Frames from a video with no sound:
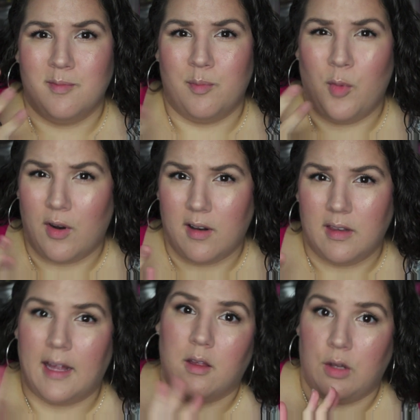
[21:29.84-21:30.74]
more
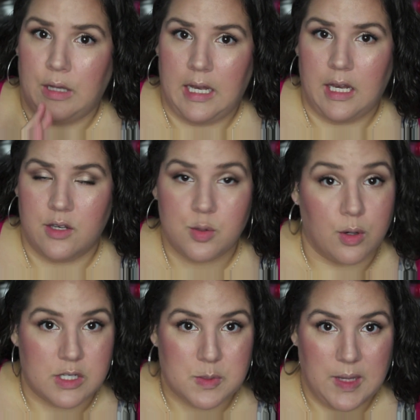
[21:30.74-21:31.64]
like leaning
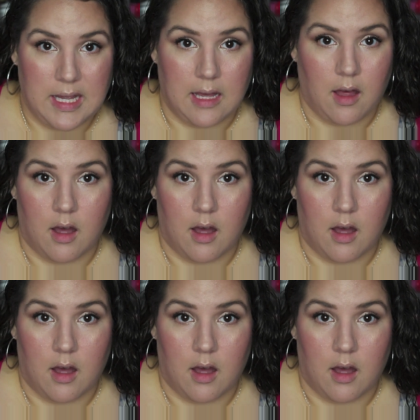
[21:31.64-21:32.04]
towards pink.